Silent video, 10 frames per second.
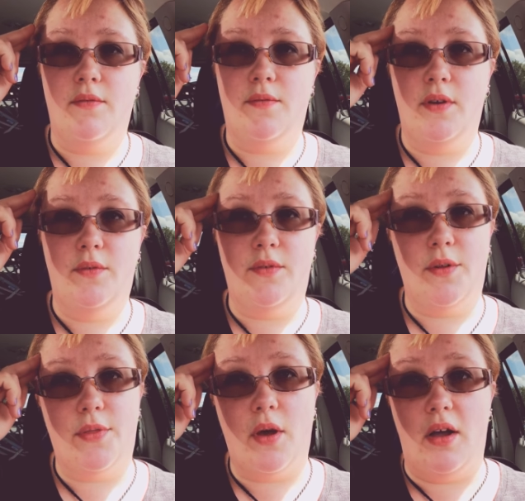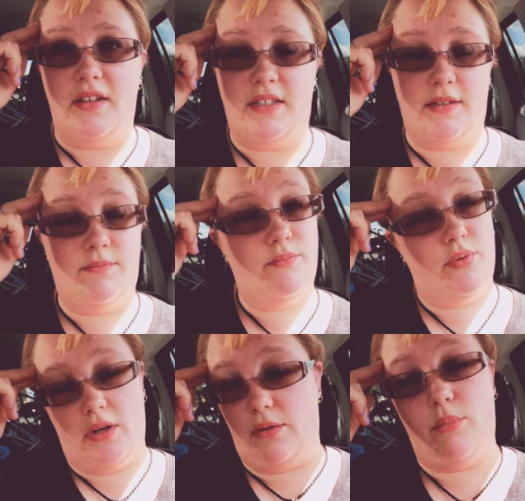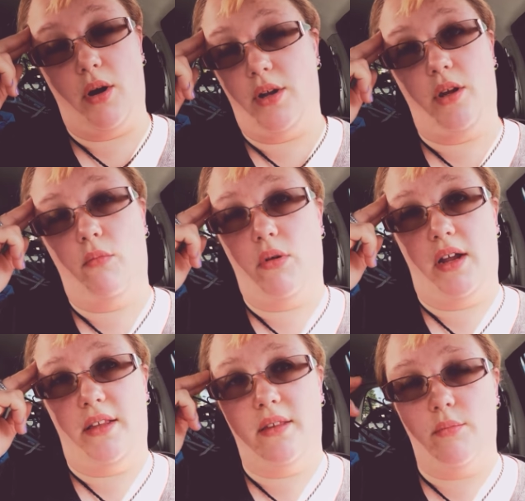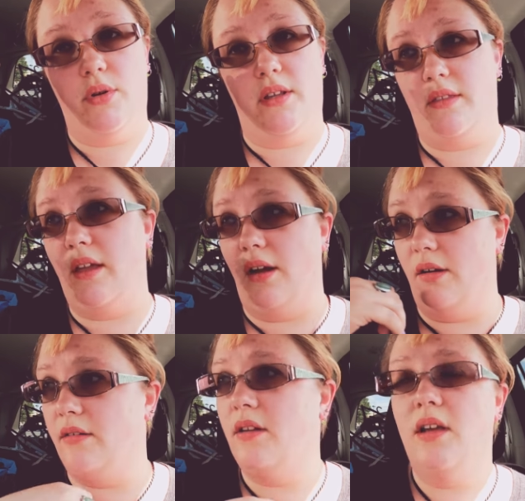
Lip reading: food for thoughts part of your brain, then put it there.